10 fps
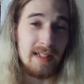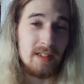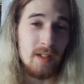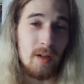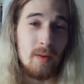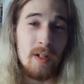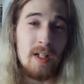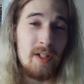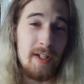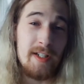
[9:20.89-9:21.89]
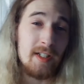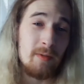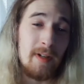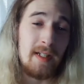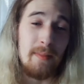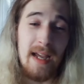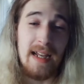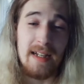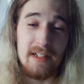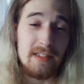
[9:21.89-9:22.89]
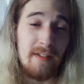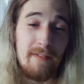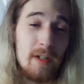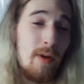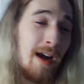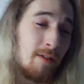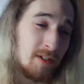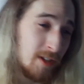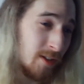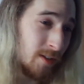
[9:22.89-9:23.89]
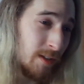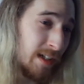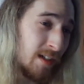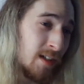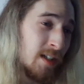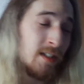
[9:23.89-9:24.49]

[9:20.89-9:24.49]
So she just went to bed just a few hours earlier.